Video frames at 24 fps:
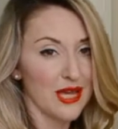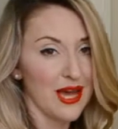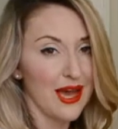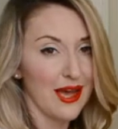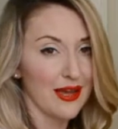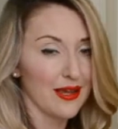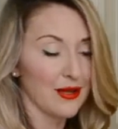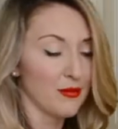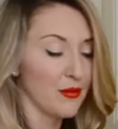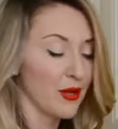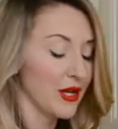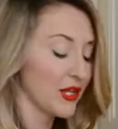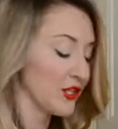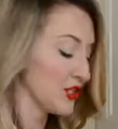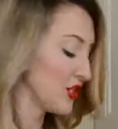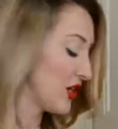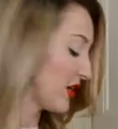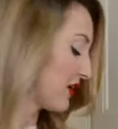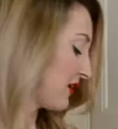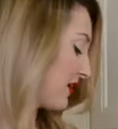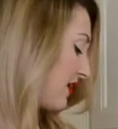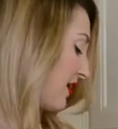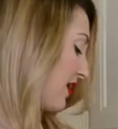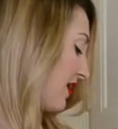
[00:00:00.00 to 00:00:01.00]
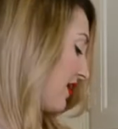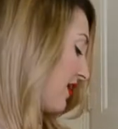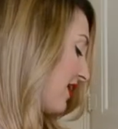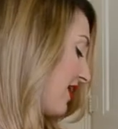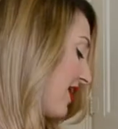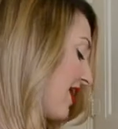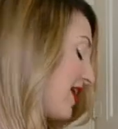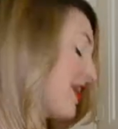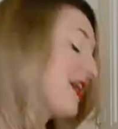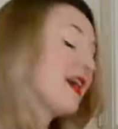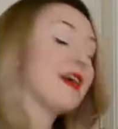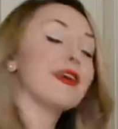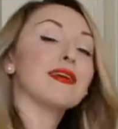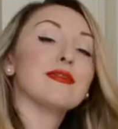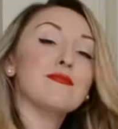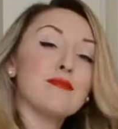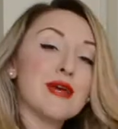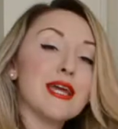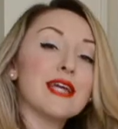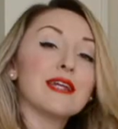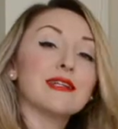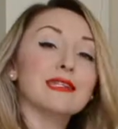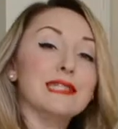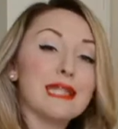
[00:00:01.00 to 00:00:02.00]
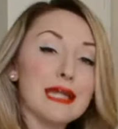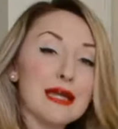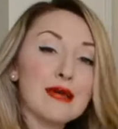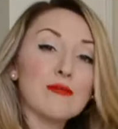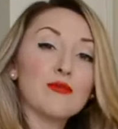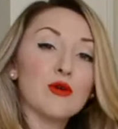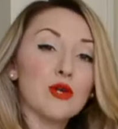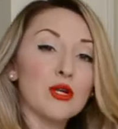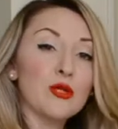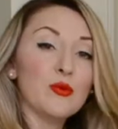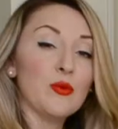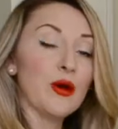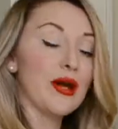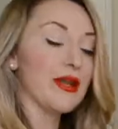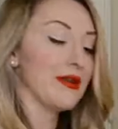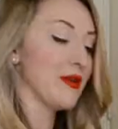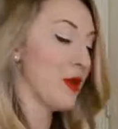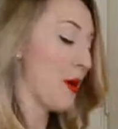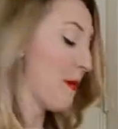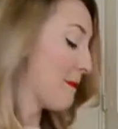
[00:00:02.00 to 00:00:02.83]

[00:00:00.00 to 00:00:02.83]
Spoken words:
I can make a chocolate cake, and I can make a damn good one.